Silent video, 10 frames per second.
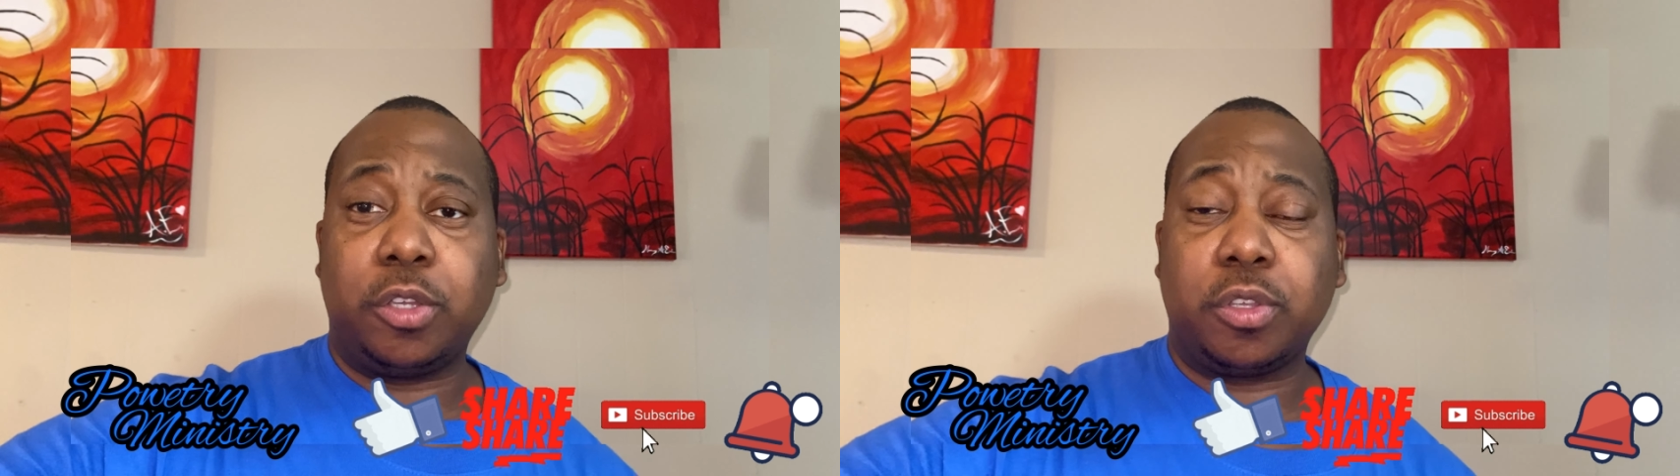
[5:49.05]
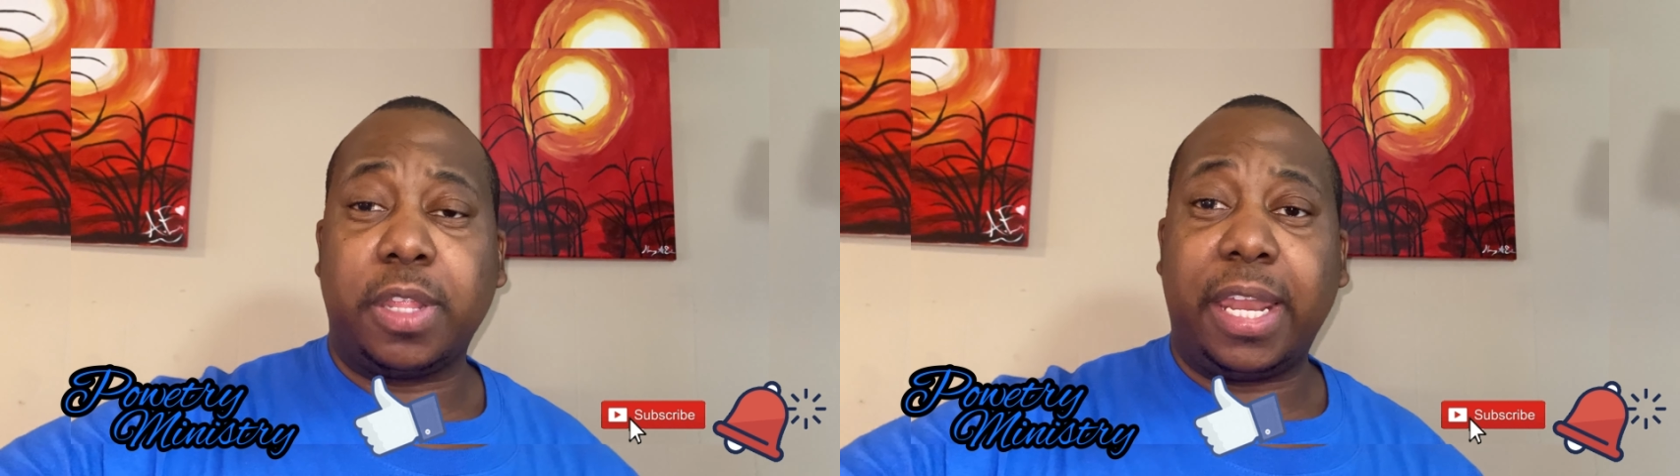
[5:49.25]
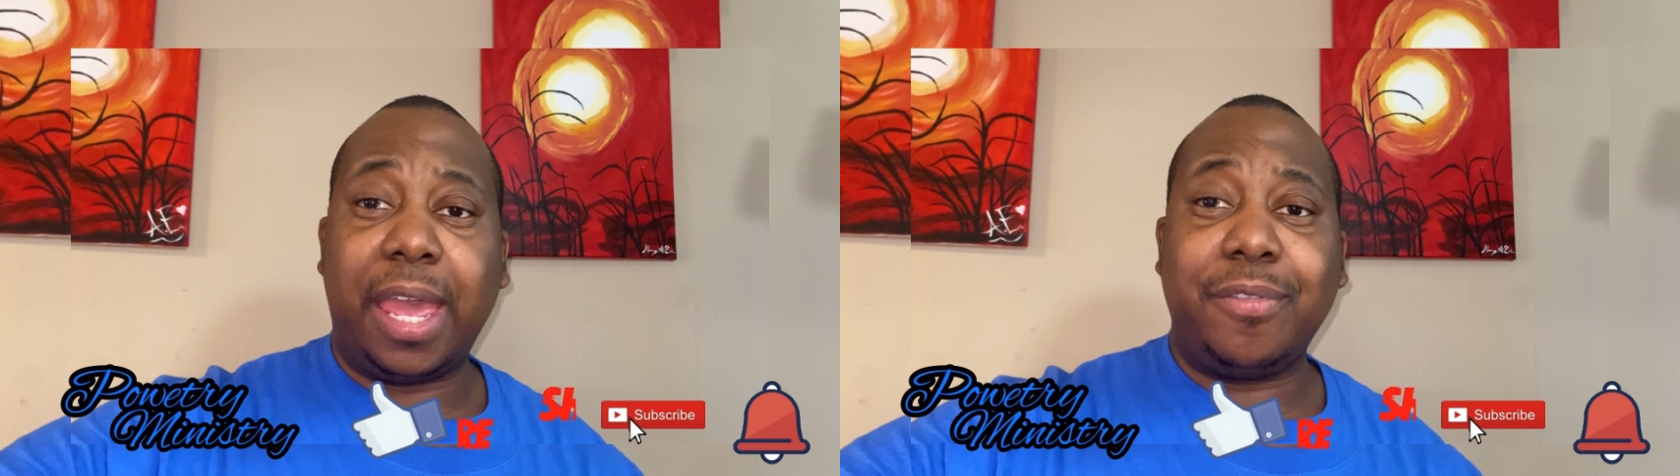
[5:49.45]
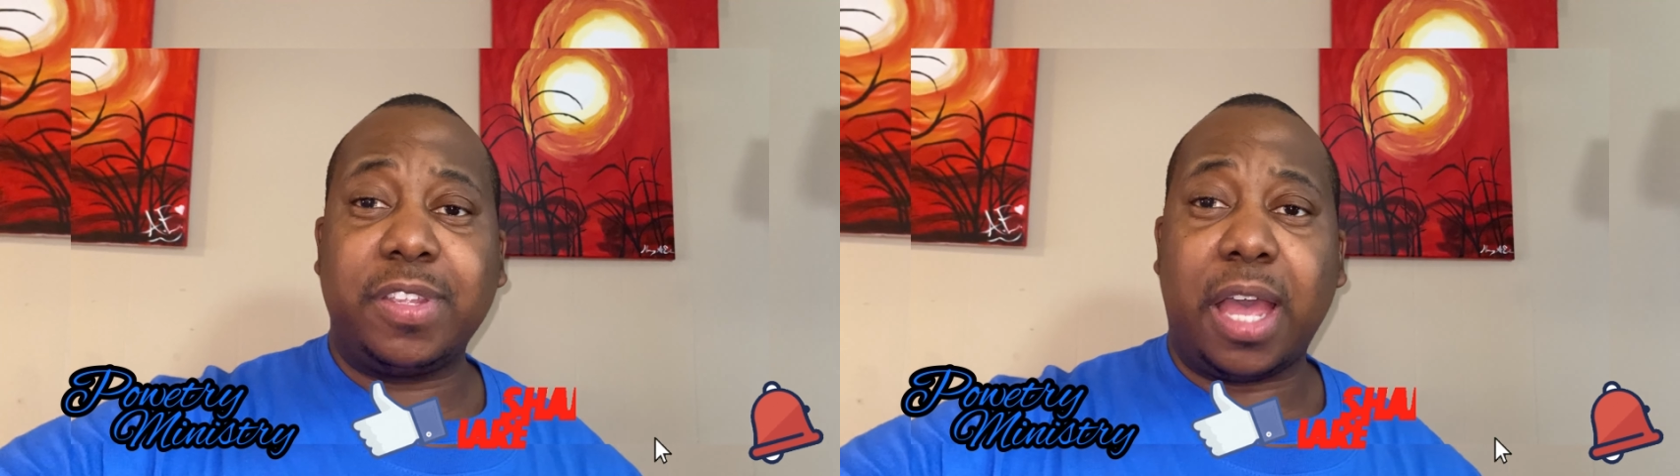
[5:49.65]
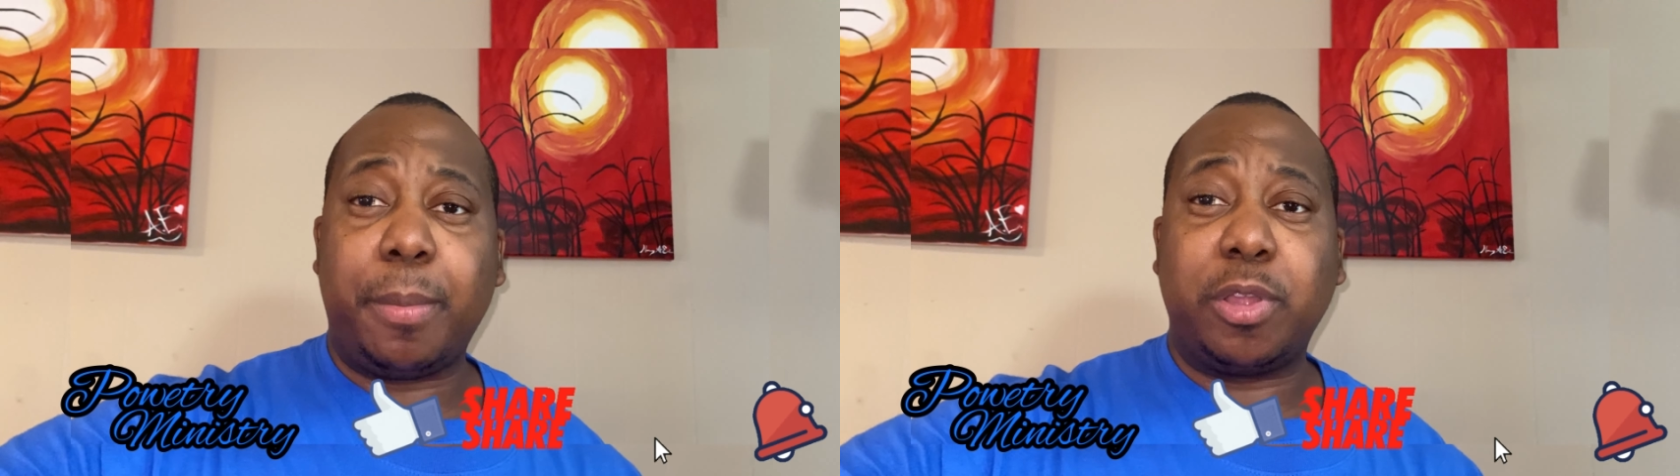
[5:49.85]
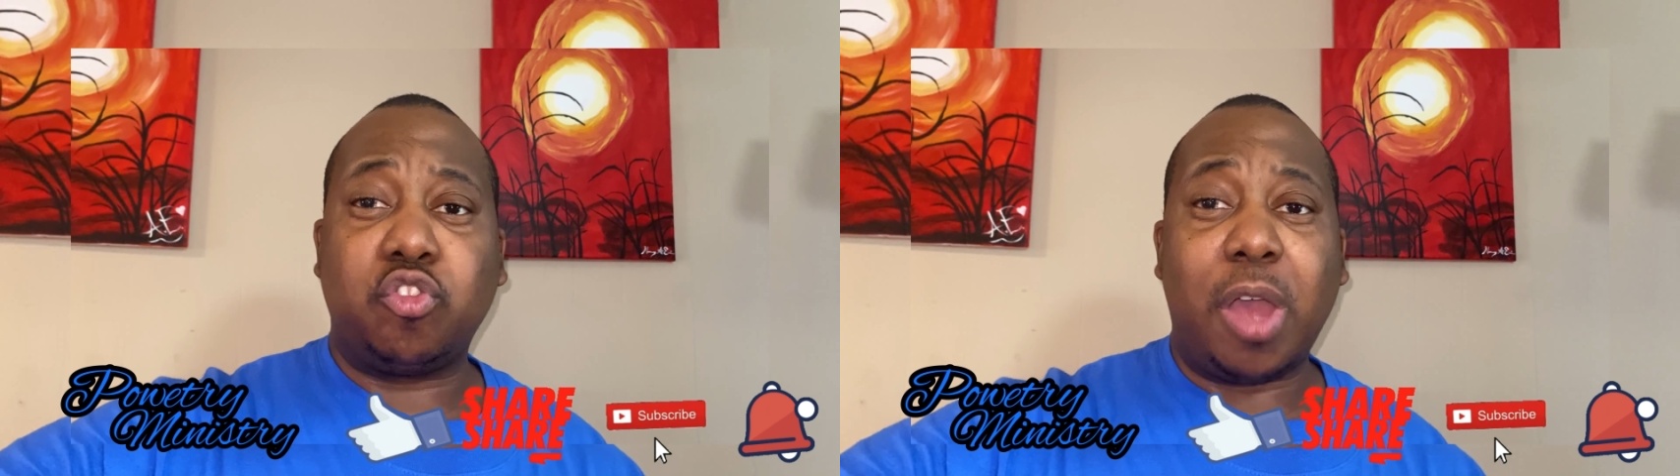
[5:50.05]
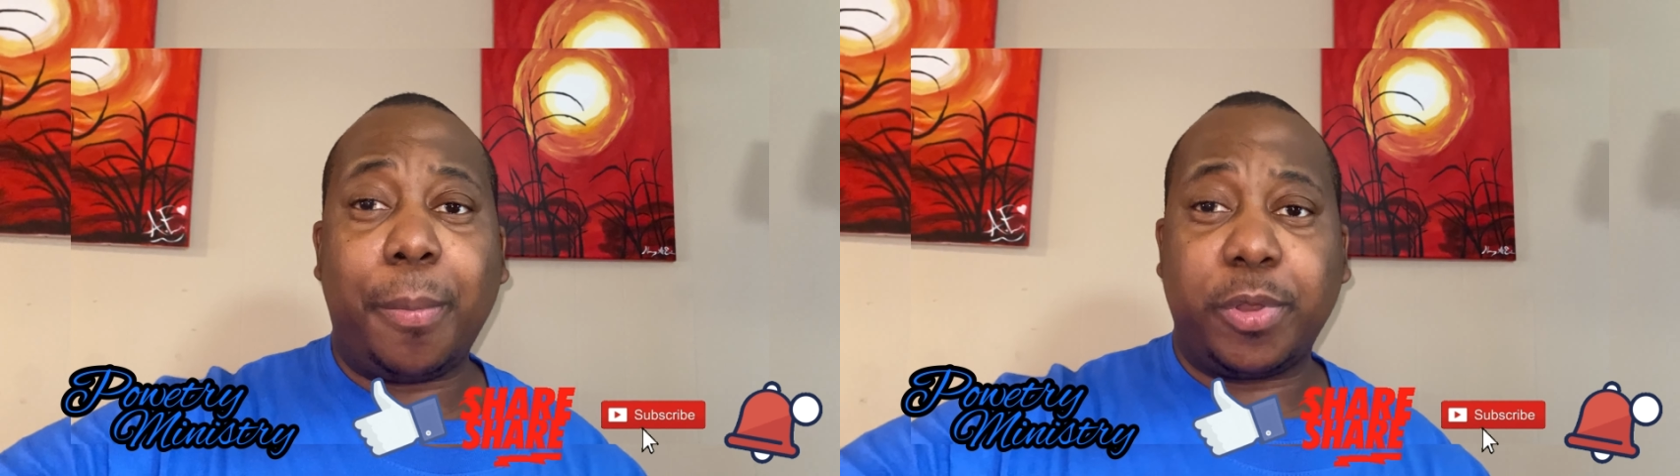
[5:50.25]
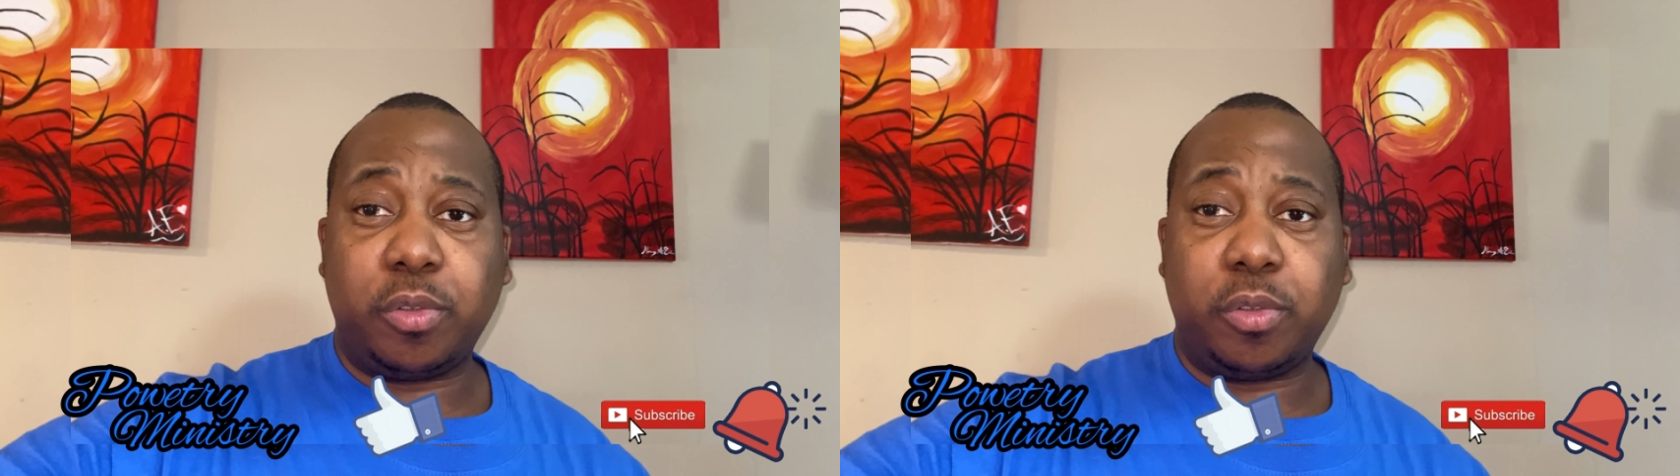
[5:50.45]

so that every time I drop a